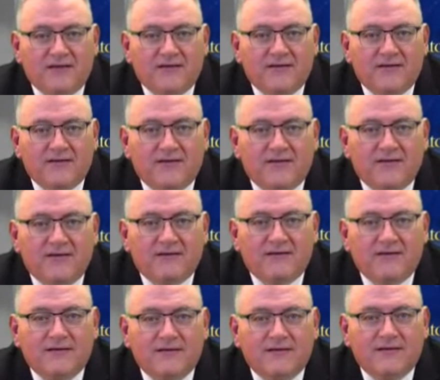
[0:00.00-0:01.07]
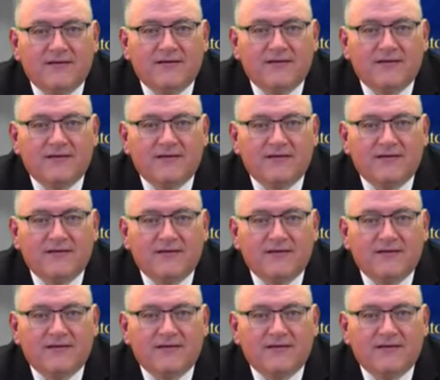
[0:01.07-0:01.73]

(silence)